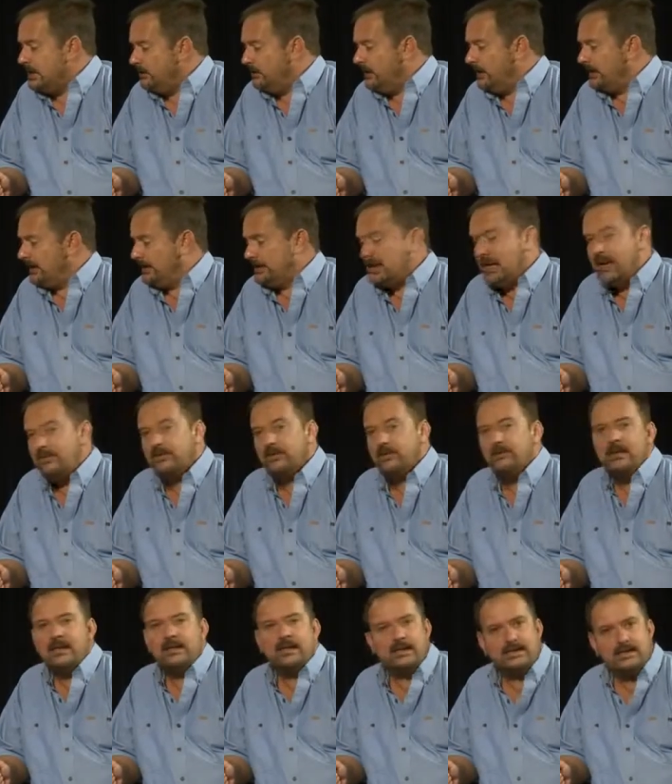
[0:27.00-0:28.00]
you're likely to have to
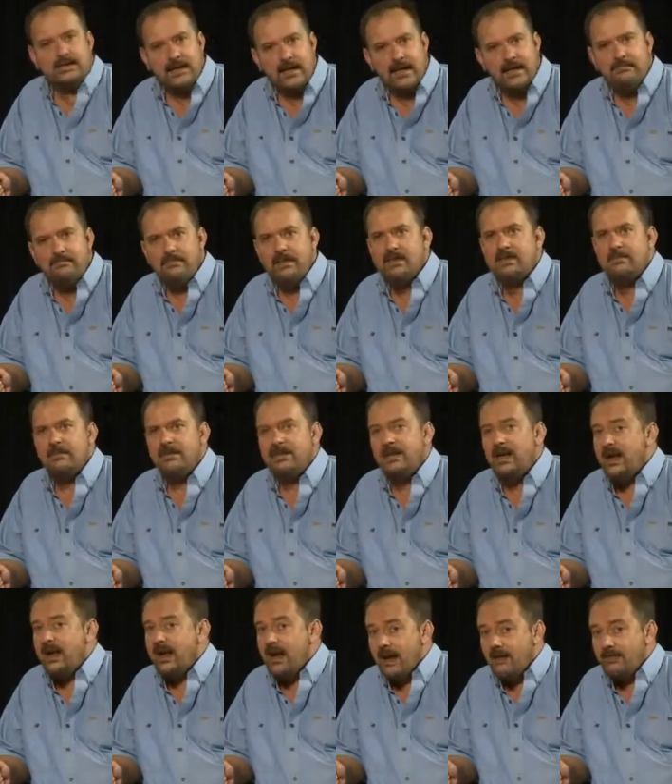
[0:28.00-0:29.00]
make the same measurement
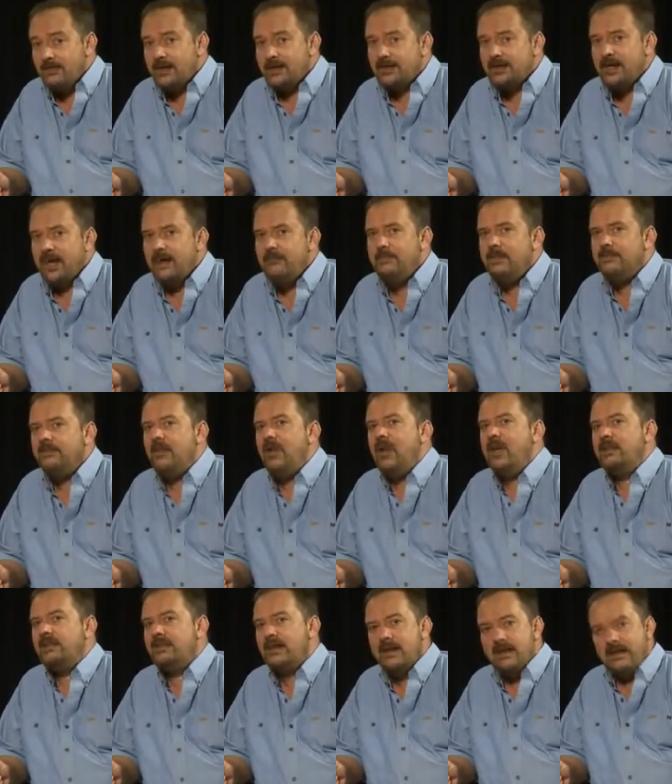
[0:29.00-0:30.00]
of the same
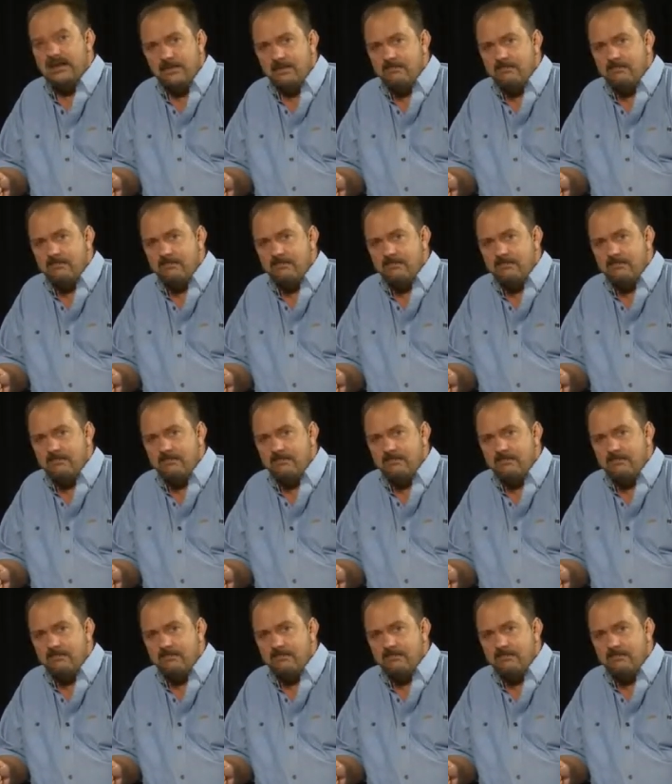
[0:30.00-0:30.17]
device